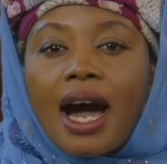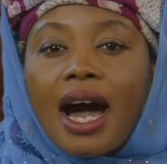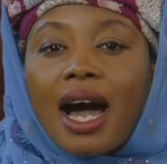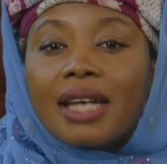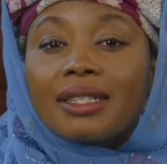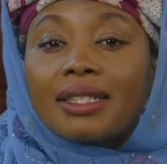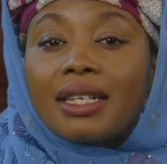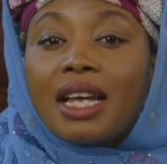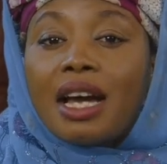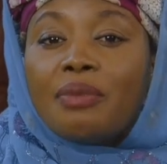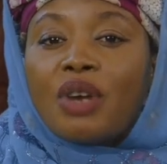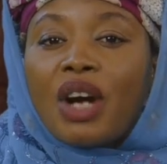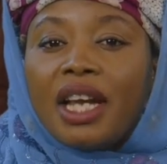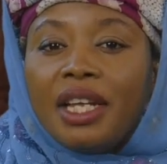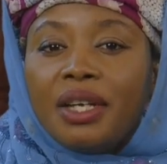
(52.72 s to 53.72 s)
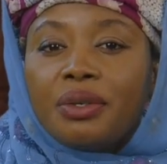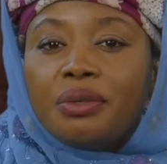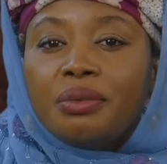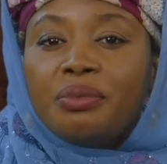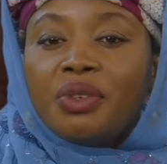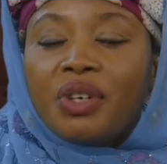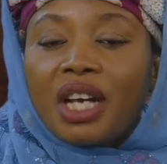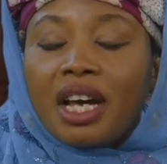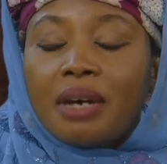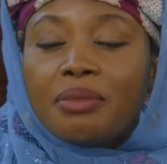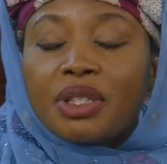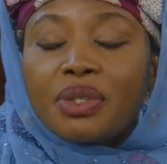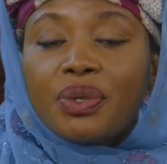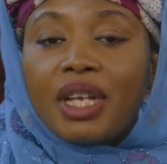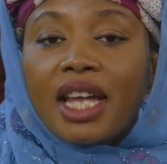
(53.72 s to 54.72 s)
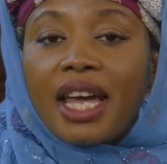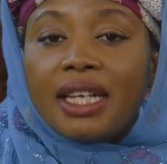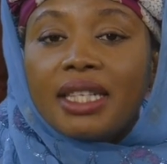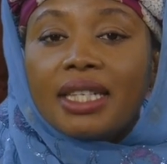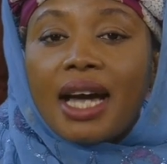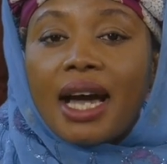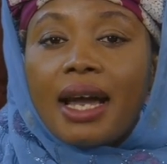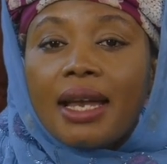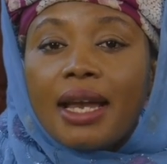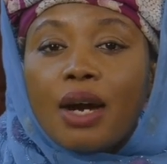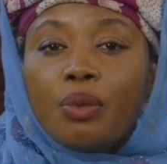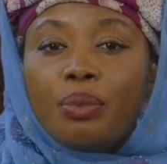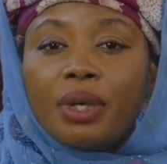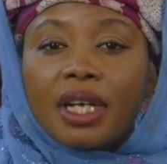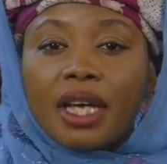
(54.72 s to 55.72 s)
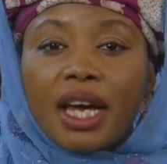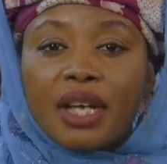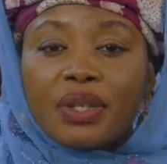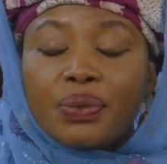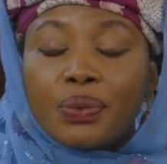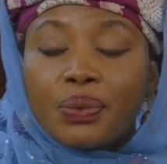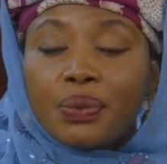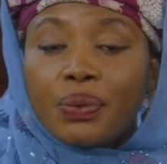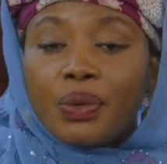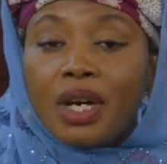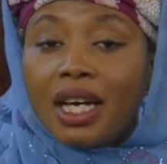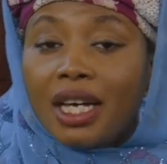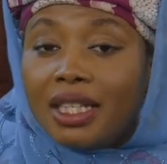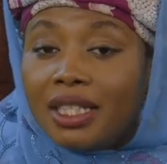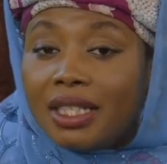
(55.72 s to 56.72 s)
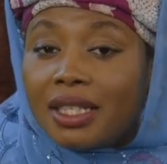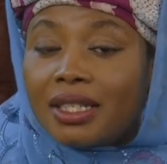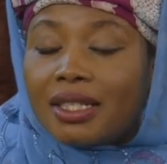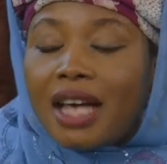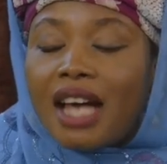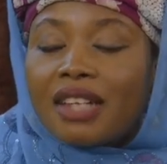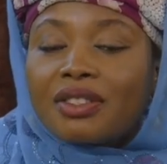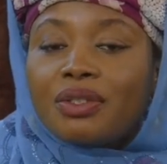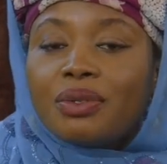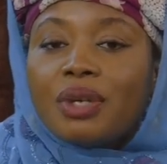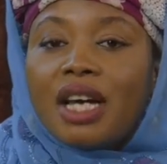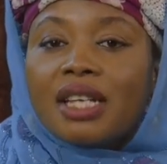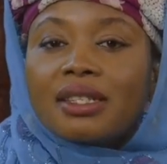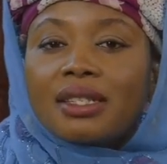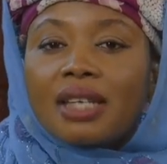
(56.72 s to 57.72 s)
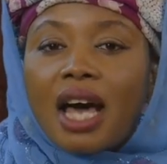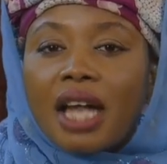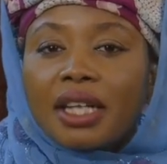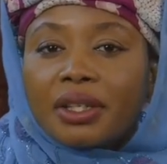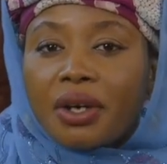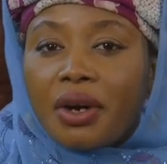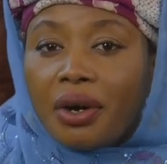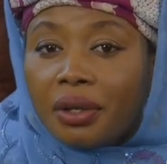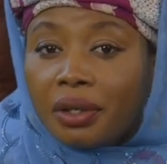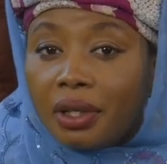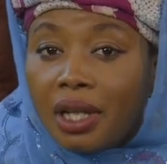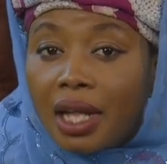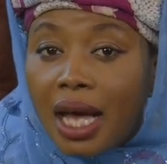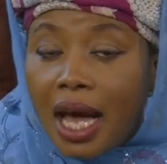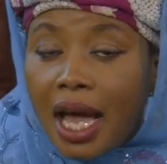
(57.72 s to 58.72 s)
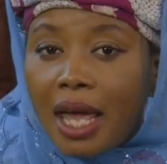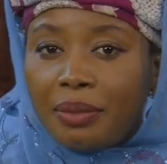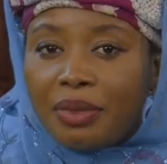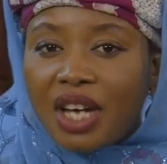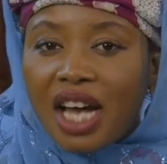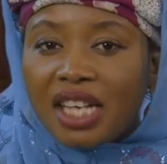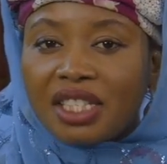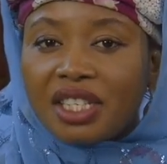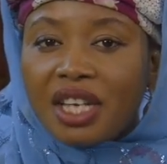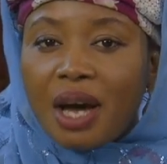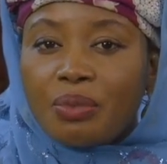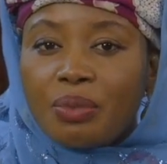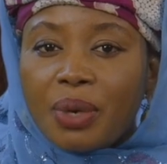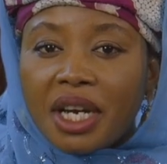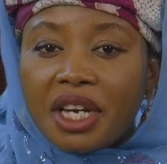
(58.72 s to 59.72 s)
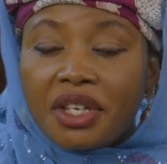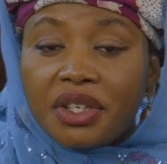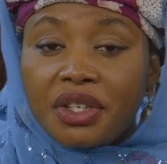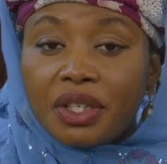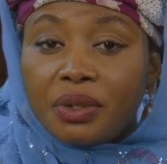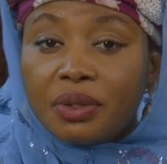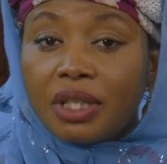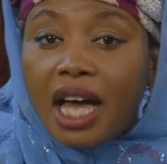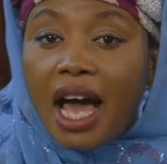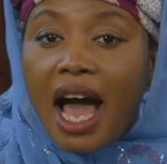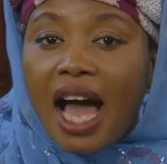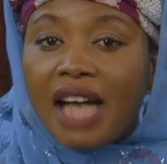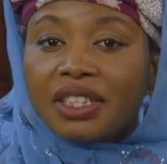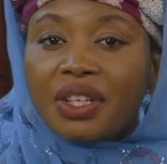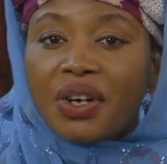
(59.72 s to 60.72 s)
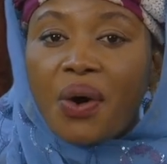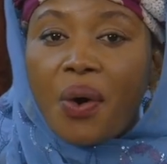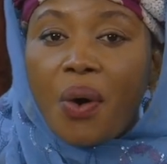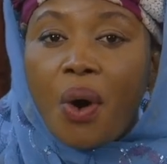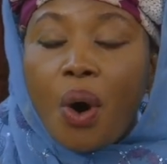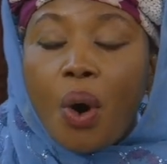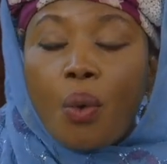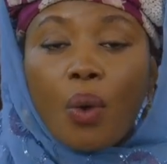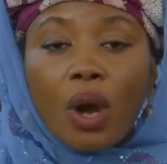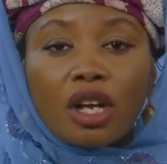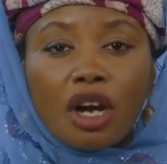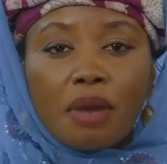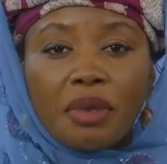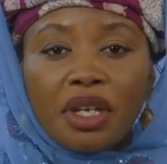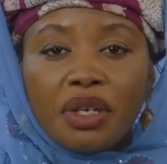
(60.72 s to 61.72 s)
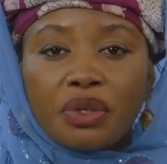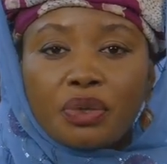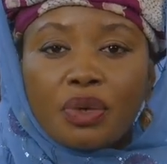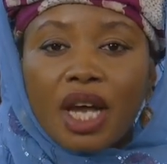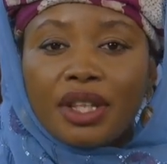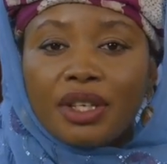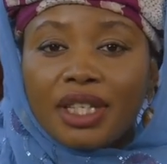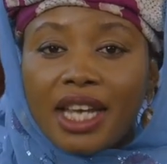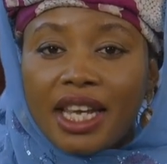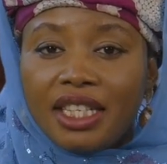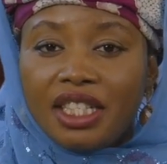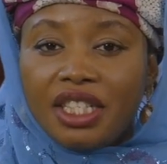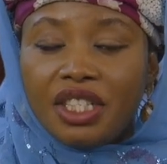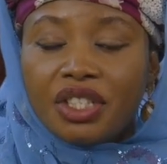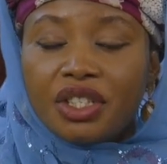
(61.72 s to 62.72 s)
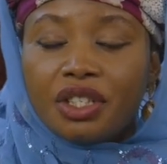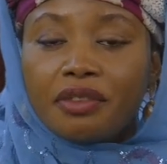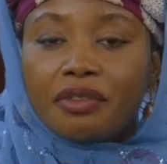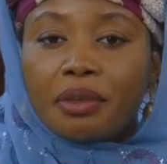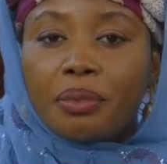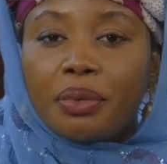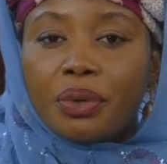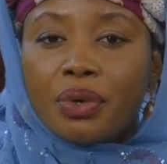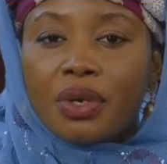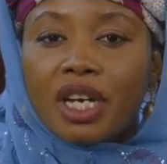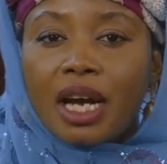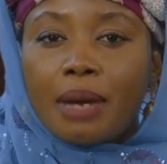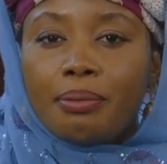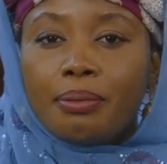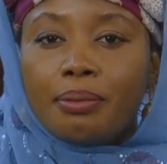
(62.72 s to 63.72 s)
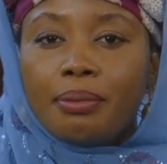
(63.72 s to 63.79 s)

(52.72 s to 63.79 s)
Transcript: Assalamu alaikum wa rahmatullahi ta'ala wa barakatuhu. This is Ask You Answer Call. I am Rashida Abubakar, your regular anchor, welcoming you to another edition of the program.